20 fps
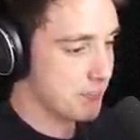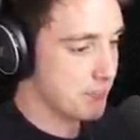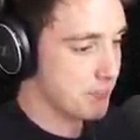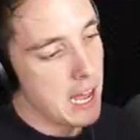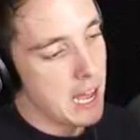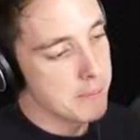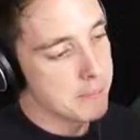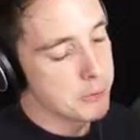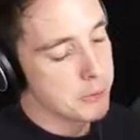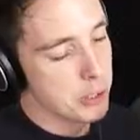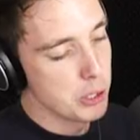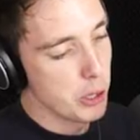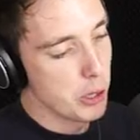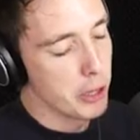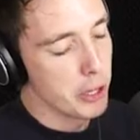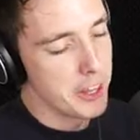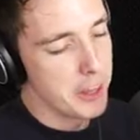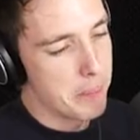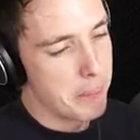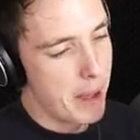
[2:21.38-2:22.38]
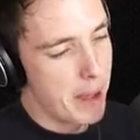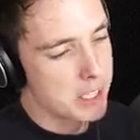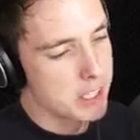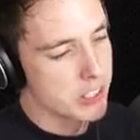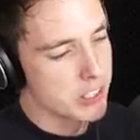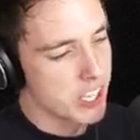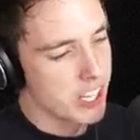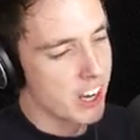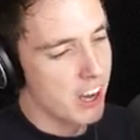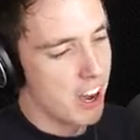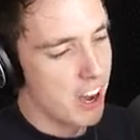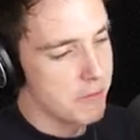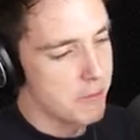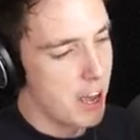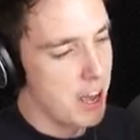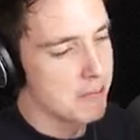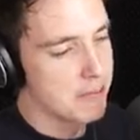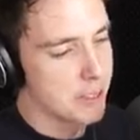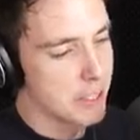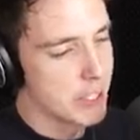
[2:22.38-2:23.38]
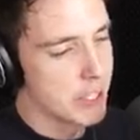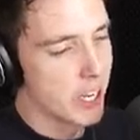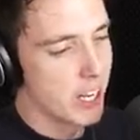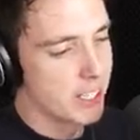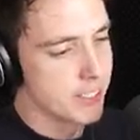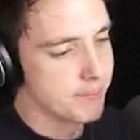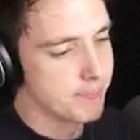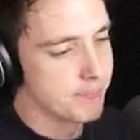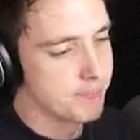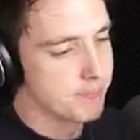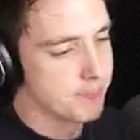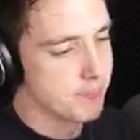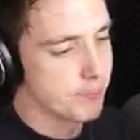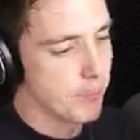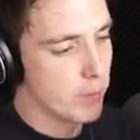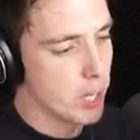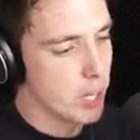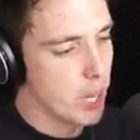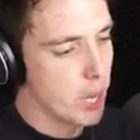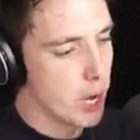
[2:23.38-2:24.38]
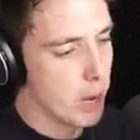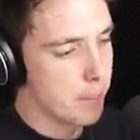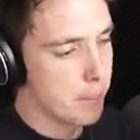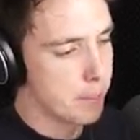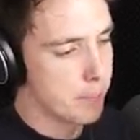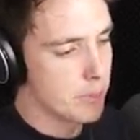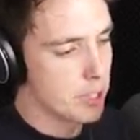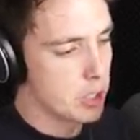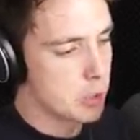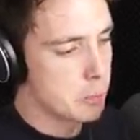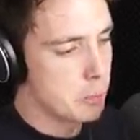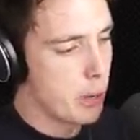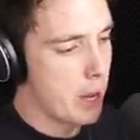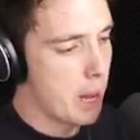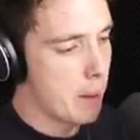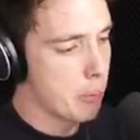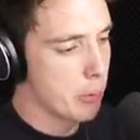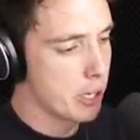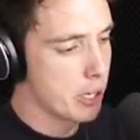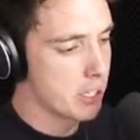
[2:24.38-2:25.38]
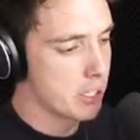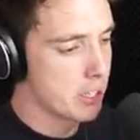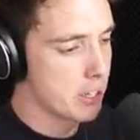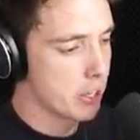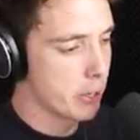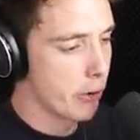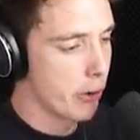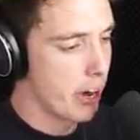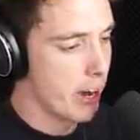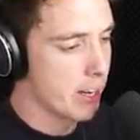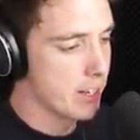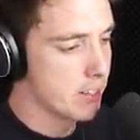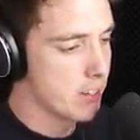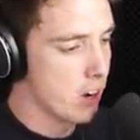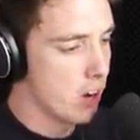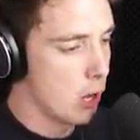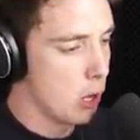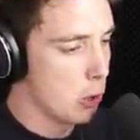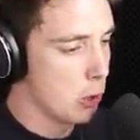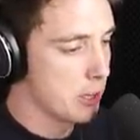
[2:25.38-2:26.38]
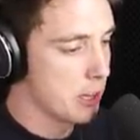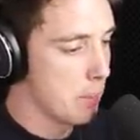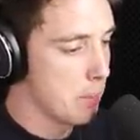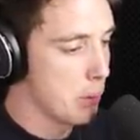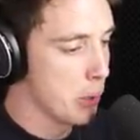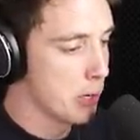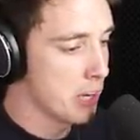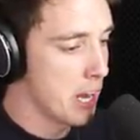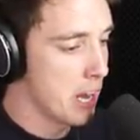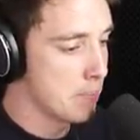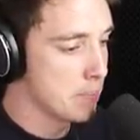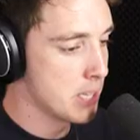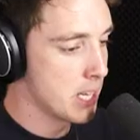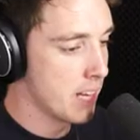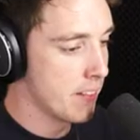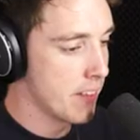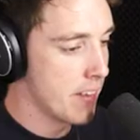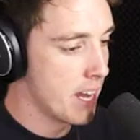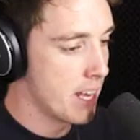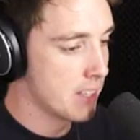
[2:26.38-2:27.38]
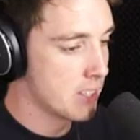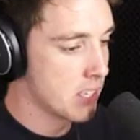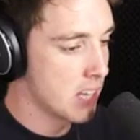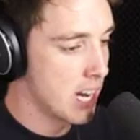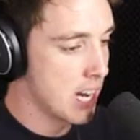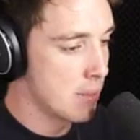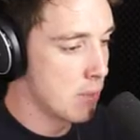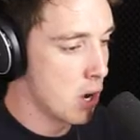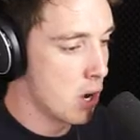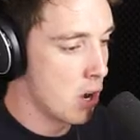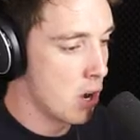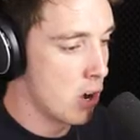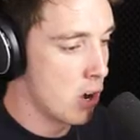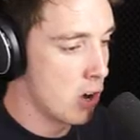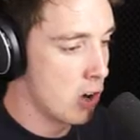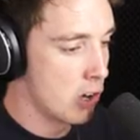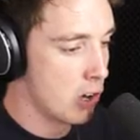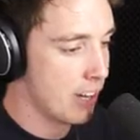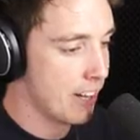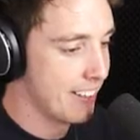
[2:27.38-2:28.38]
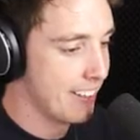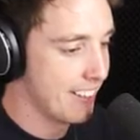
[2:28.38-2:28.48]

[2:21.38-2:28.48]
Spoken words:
Absolutely the best thing I've ever done. Yep, just pepper it into the crowd. Oh, look, they're building up down there. Let's get them all.